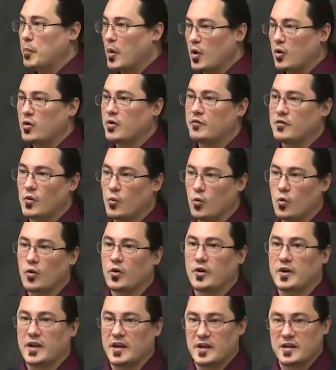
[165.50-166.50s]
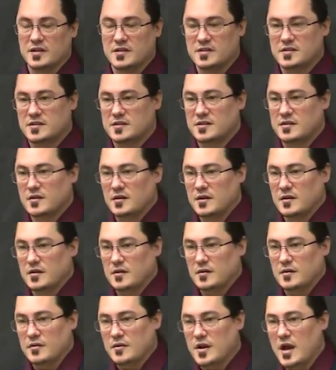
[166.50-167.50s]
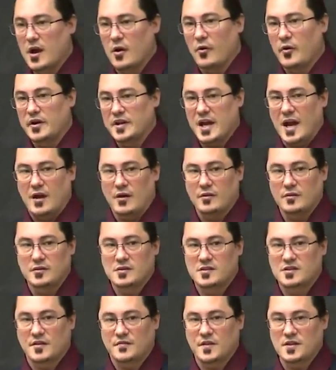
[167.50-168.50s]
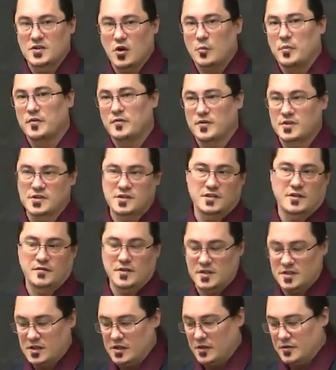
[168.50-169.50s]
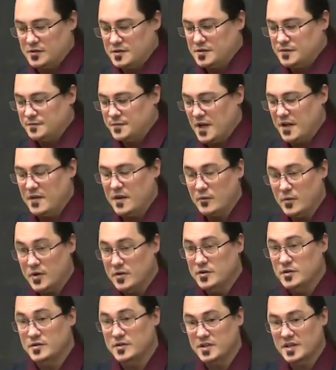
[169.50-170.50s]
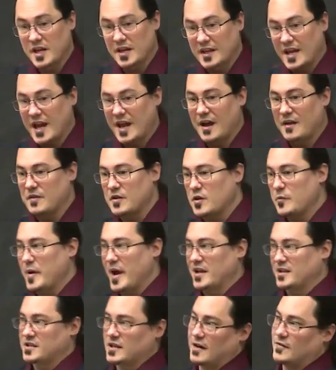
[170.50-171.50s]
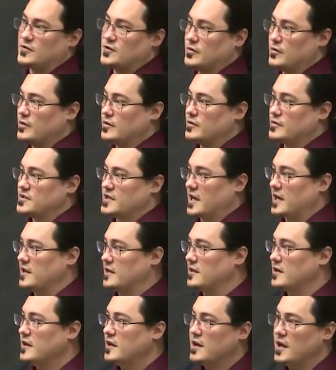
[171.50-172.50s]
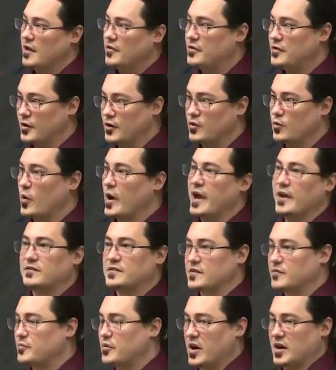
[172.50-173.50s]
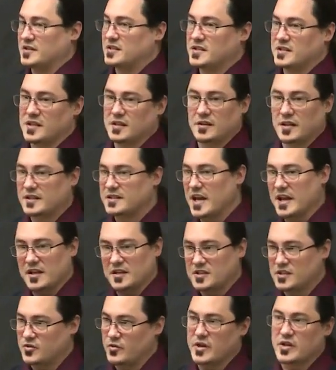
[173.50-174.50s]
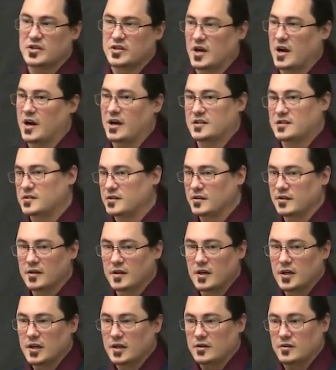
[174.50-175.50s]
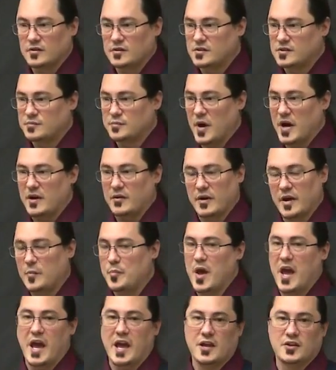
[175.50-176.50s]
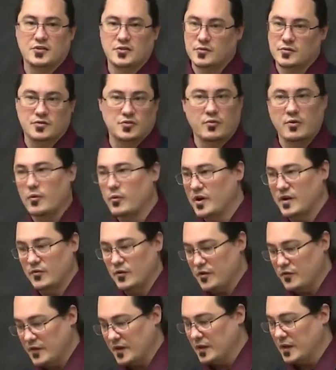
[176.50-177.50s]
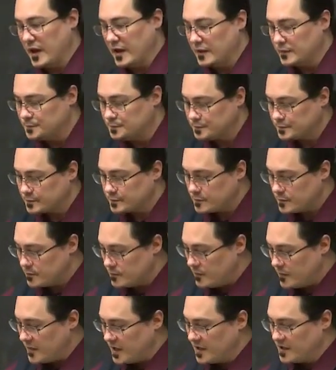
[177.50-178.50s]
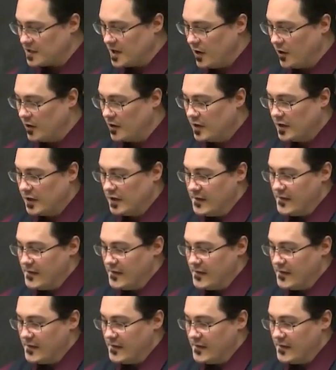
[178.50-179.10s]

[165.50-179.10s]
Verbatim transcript: bulk of the work is narrowing down stuff that's open versus stuff that's closed. And then what you do is you take that and then you pass it off to your second and third waves of processing, like taking screenshots or, or spidering a page or doing whatever you feel like. So,